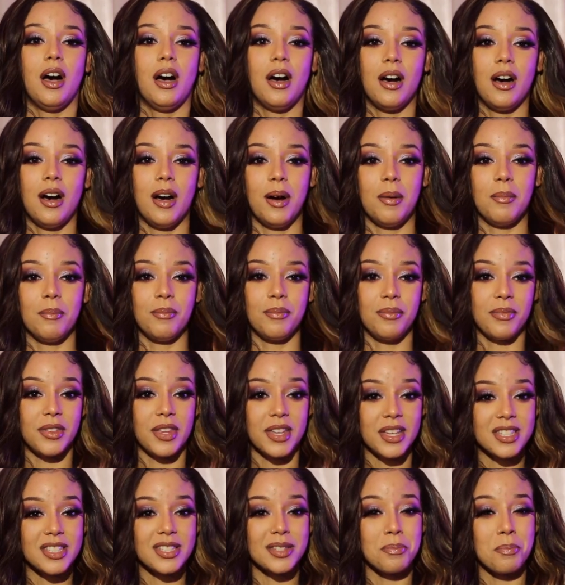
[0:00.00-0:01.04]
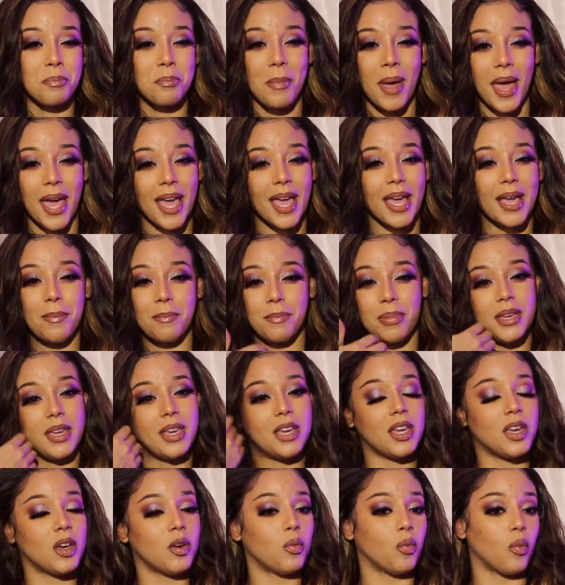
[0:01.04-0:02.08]
Um this may
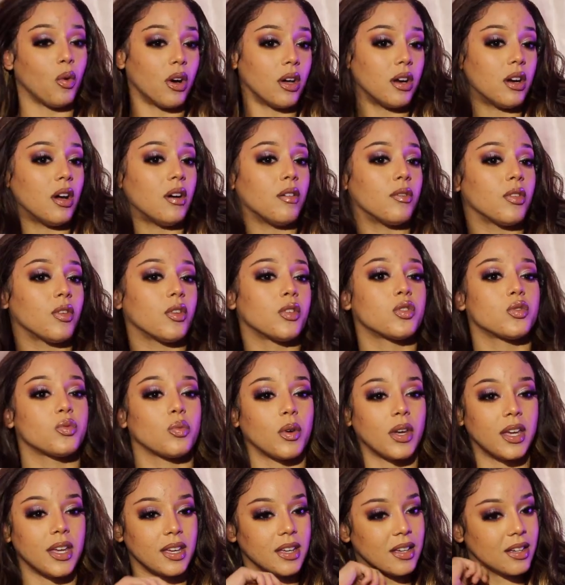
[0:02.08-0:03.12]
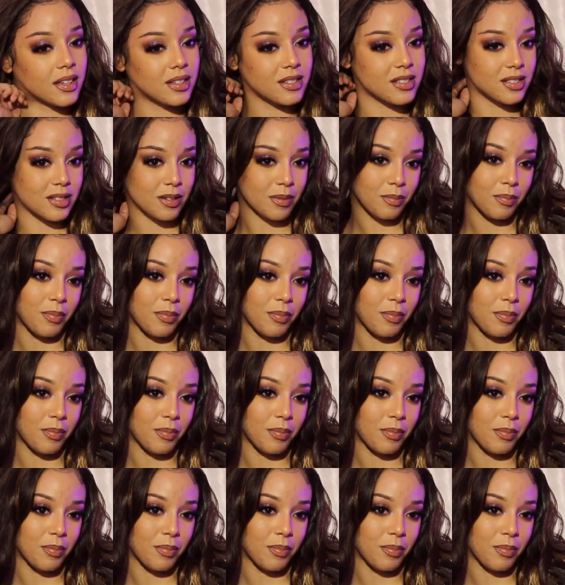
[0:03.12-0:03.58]
be one of those wigs,